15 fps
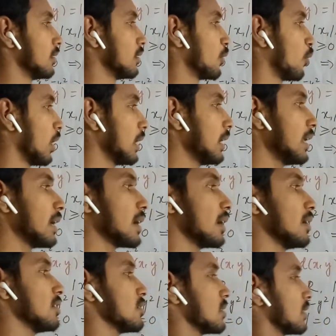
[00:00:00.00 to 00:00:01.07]
The only
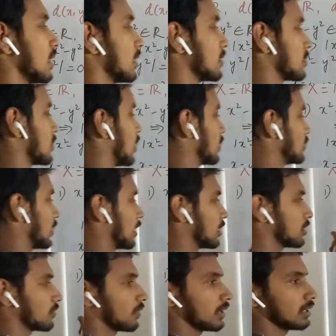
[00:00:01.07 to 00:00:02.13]
condition that is not
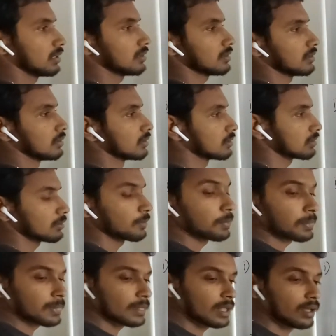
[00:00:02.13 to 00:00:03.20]
satisfied is this.
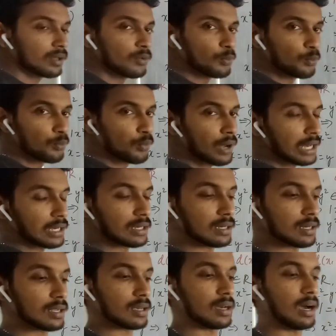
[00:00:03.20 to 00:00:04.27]

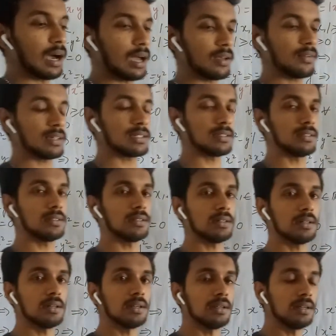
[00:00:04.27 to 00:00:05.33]
When I was
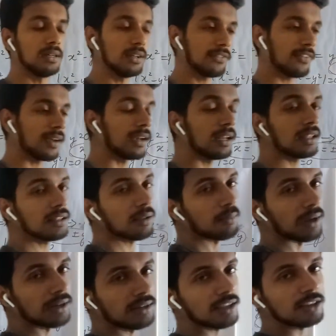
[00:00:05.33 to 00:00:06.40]
defining the
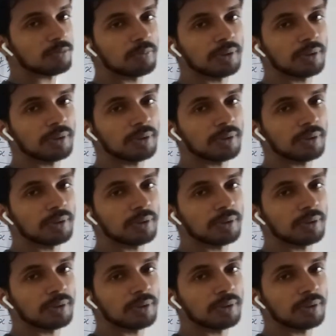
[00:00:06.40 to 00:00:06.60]
metric